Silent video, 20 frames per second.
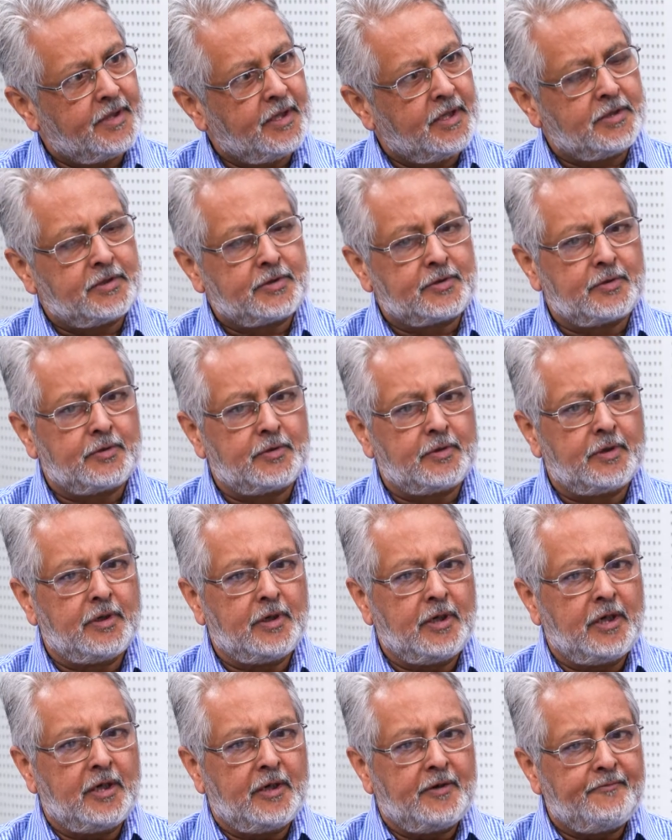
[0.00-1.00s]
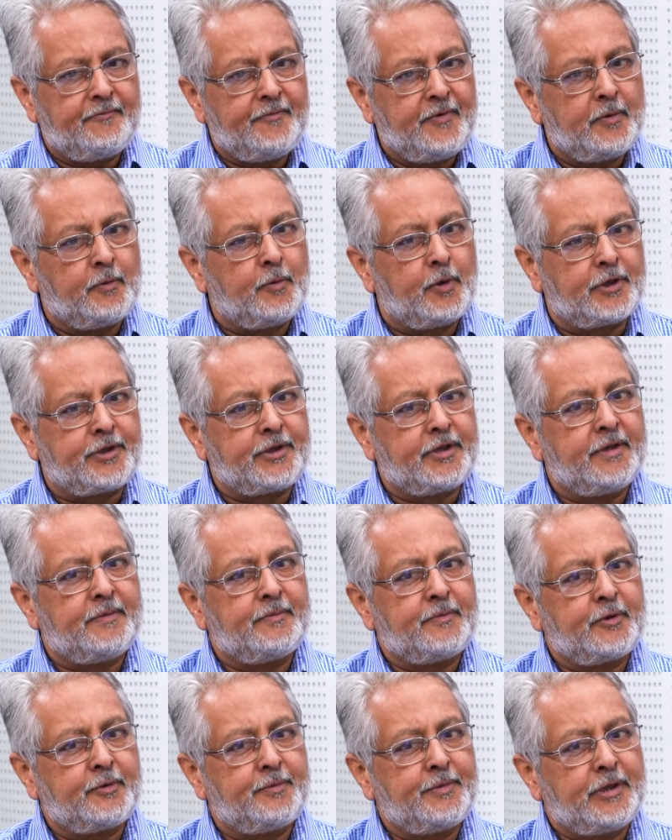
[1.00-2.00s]
So we want them
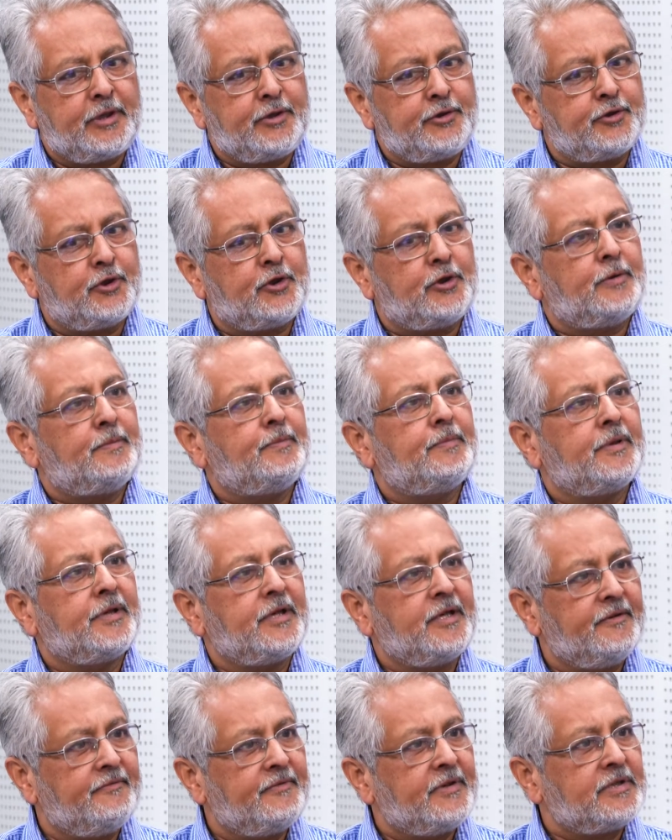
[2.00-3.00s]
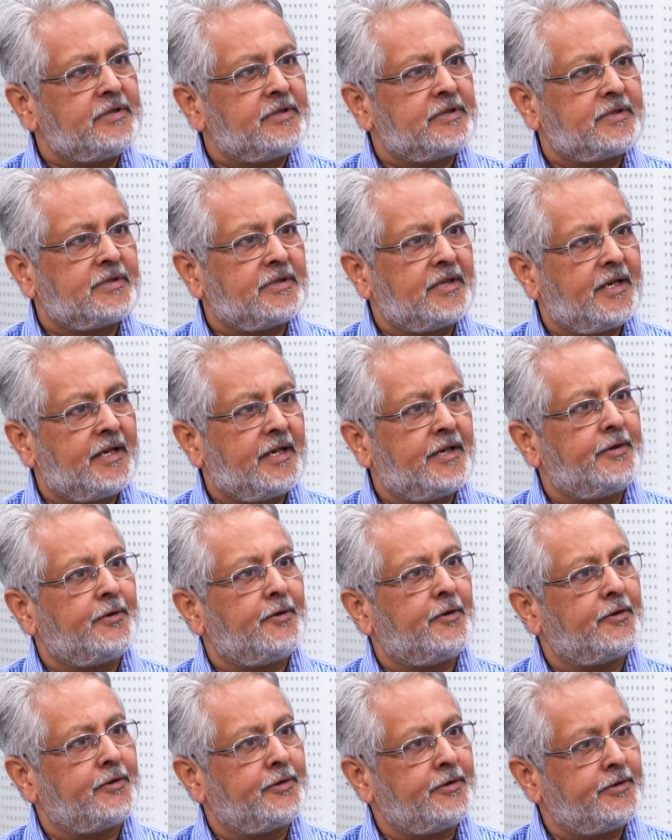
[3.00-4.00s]
to be job givers and
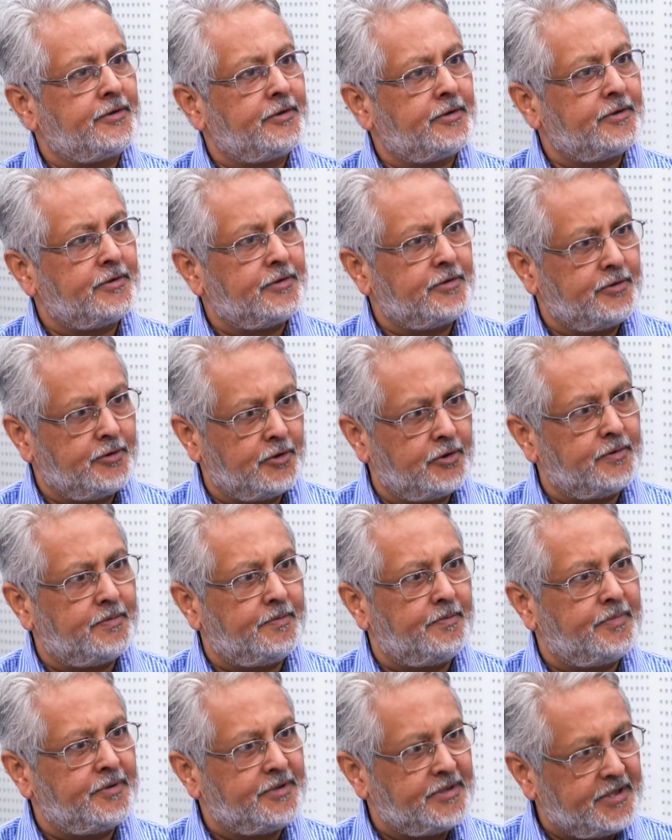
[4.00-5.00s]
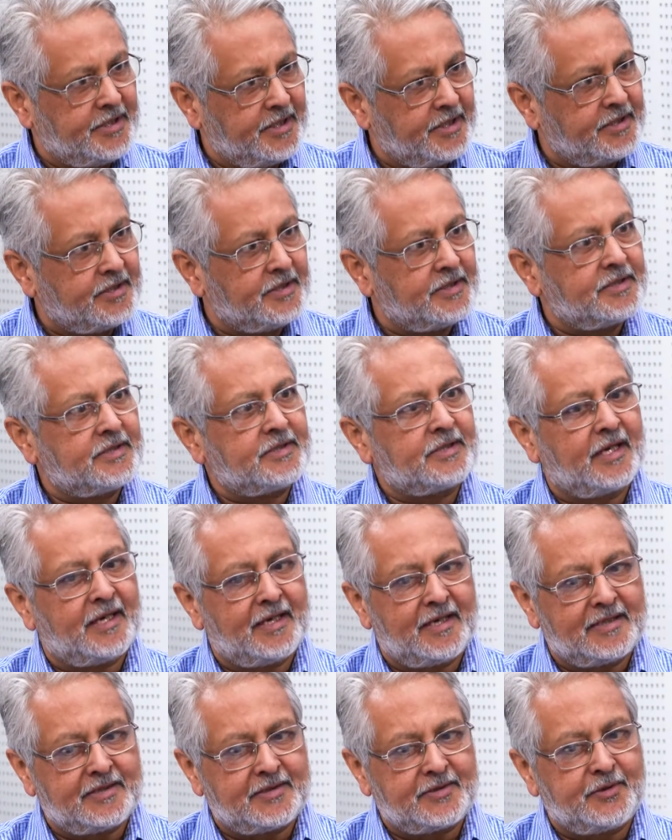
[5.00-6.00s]
not job seekers,
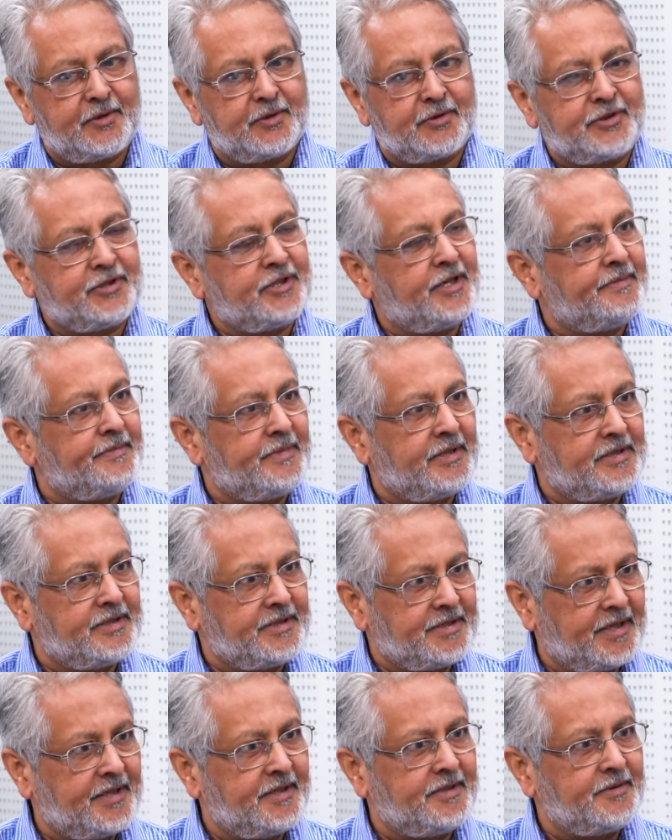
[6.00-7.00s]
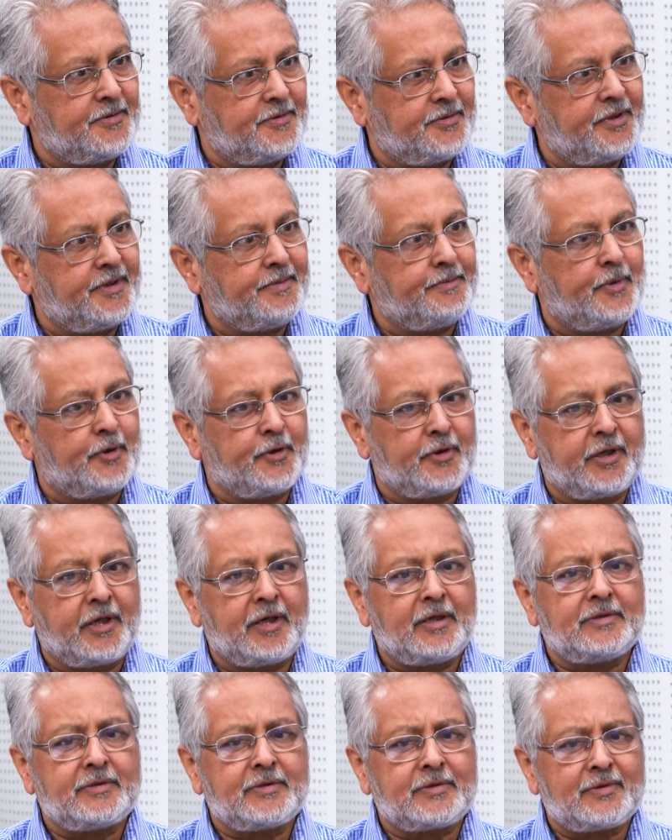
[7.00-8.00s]
as your chairman said today morning.
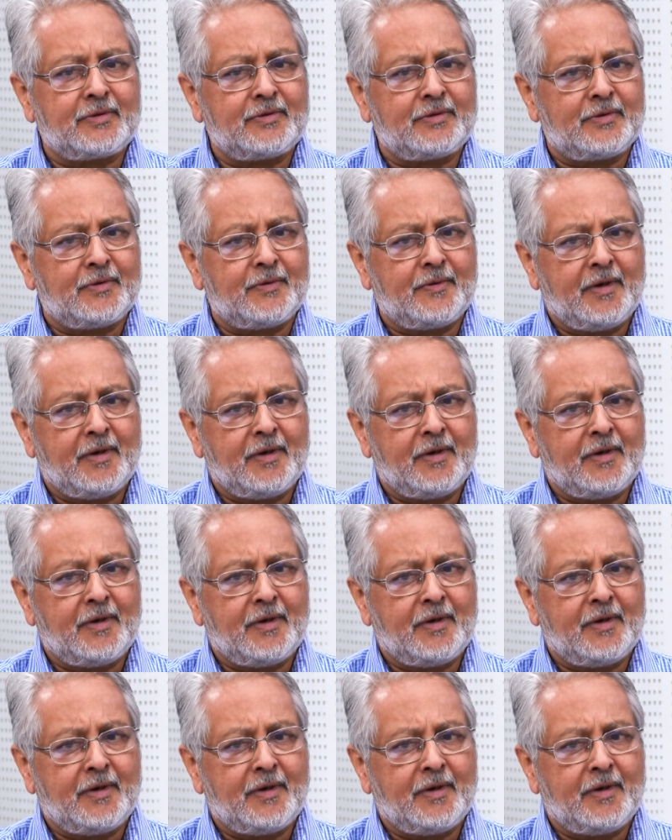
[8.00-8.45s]
So